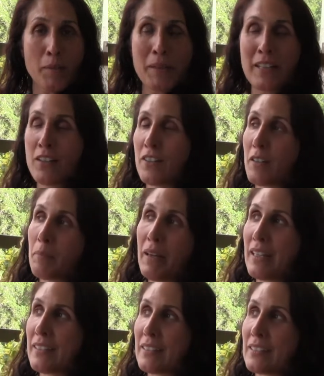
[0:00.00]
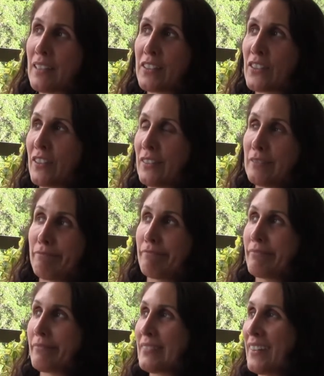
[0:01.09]
I mean, the mind is such an
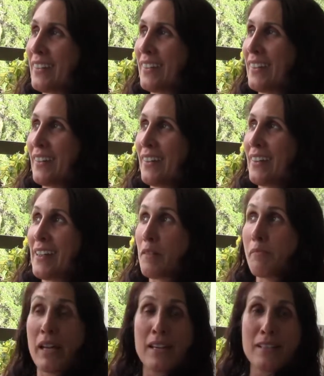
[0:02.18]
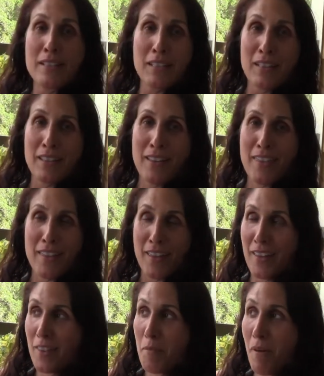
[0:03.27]
amazing
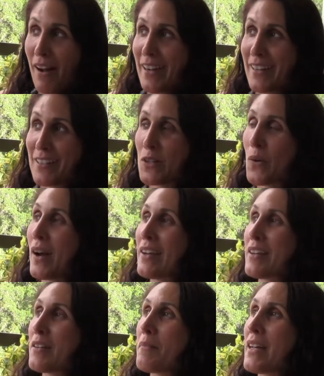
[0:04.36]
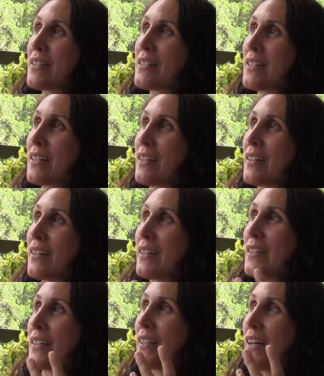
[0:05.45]
thing. The mind is quite an amazing
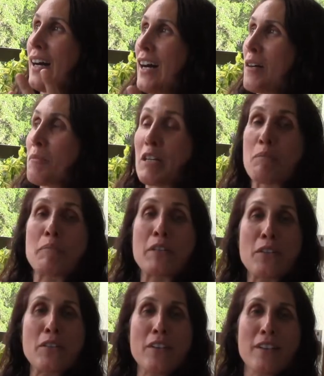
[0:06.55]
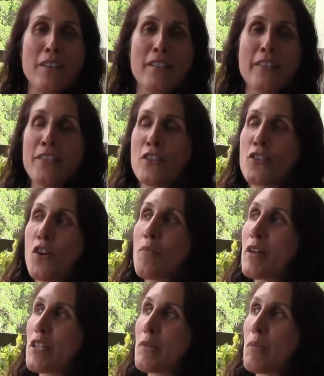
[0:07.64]
computer, that there's so
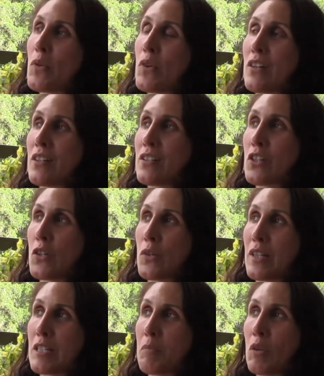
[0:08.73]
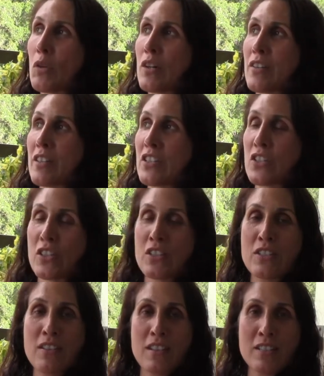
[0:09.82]
much more to explore than
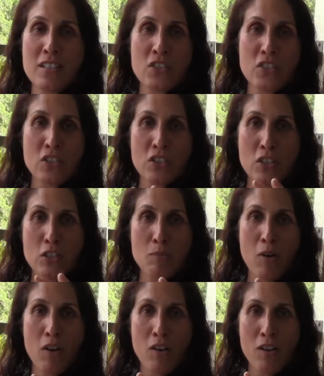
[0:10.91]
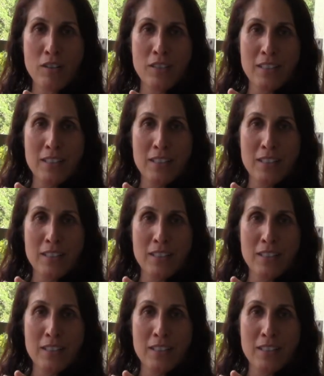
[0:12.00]
just this. This is just a small,